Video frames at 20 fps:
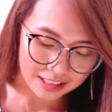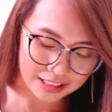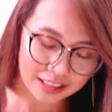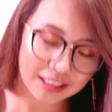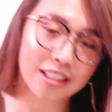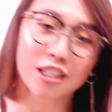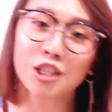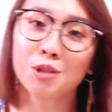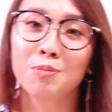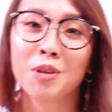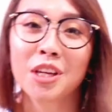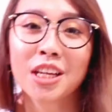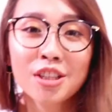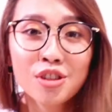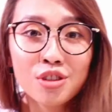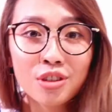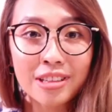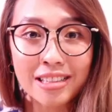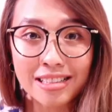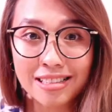this
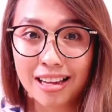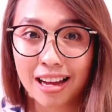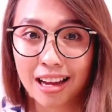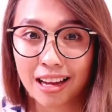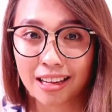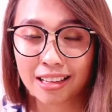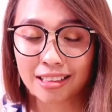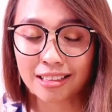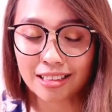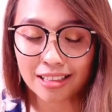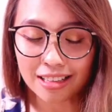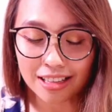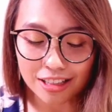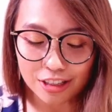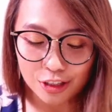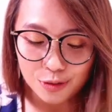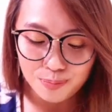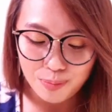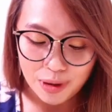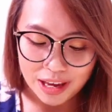Pikachu design
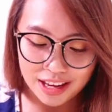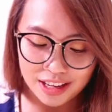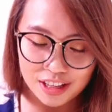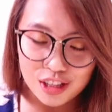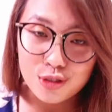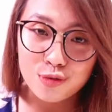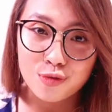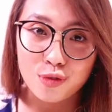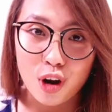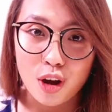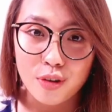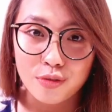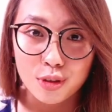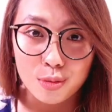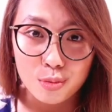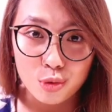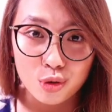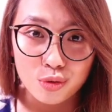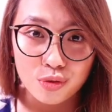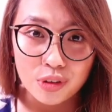is based from the
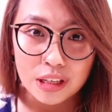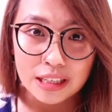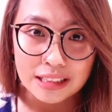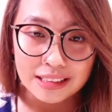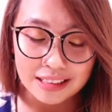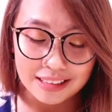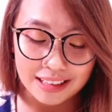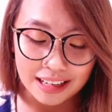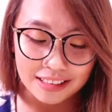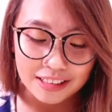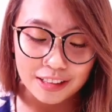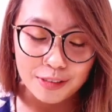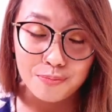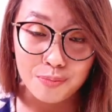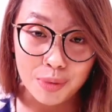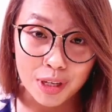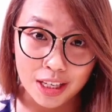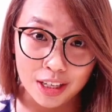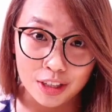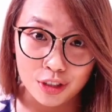movie Detective
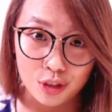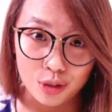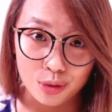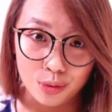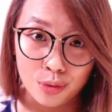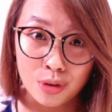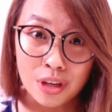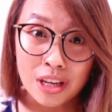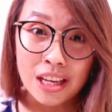Pikachu.